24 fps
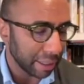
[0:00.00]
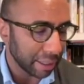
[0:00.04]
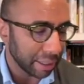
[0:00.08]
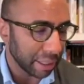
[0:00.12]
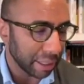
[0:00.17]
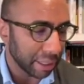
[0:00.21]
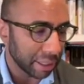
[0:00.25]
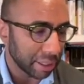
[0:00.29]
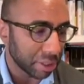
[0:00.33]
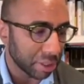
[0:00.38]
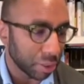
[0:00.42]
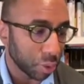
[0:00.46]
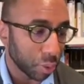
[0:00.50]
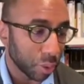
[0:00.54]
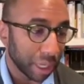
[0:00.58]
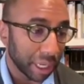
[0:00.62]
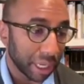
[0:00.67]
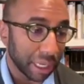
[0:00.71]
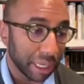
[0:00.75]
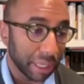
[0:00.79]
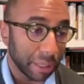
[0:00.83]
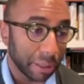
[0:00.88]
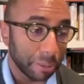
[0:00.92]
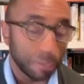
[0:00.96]
in in
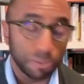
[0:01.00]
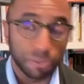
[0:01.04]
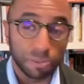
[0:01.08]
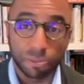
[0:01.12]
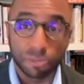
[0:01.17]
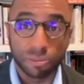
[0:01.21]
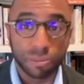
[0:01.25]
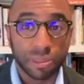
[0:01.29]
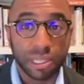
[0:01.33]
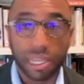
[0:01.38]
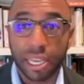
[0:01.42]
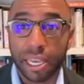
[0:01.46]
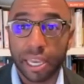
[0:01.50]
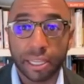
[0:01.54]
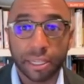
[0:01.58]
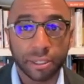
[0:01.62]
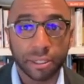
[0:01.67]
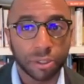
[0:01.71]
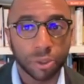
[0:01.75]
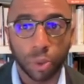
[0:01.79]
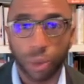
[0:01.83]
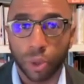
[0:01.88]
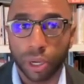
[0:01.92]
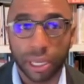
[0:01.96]

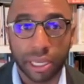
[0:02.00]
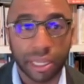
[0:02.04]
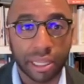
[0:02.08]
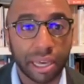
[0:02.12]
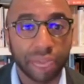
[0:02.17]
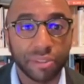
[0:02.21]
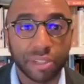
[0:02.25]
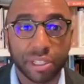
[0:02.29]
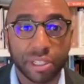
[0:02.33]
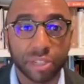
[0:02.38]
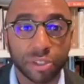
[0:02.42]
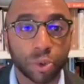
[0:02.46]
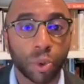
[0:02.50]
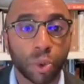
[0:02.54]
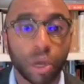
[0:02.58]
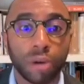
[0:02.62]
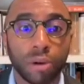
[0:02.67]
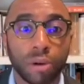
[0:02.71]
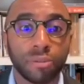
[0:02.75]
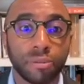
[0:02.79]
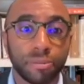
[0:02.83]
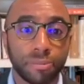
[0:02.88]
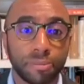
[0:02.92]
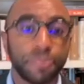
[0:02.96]
2010, 2011, and
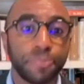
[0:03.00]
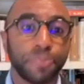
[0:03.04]
12.